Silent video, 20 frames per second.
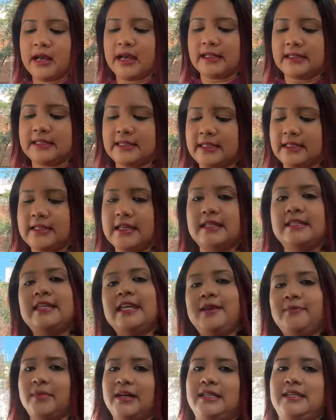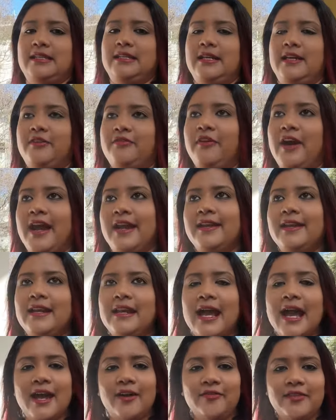Ajke jacchi Imagine.
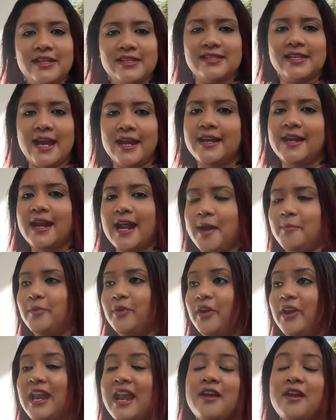Finally I have decided I'm